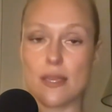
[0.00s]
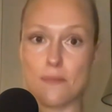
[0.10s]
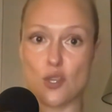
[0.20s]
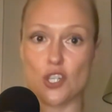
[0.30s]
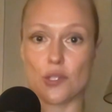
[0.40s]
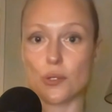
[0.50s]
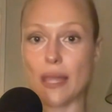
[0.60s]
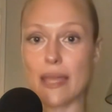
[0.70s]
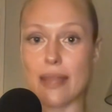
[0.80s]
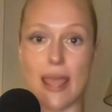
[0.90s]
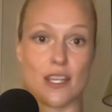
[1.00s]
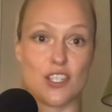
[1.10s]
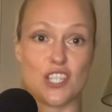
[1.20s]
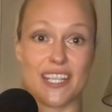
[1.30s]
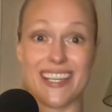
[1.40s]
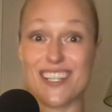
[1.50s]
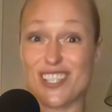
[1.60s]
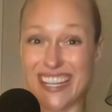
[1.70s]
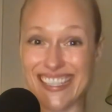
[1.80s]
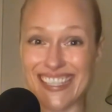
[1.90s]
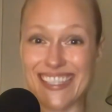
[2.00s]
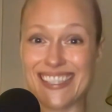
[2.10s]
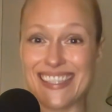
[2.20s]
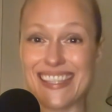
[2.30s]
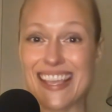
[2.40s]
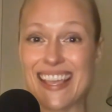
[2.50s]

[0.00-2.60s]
emotional, and energy changes.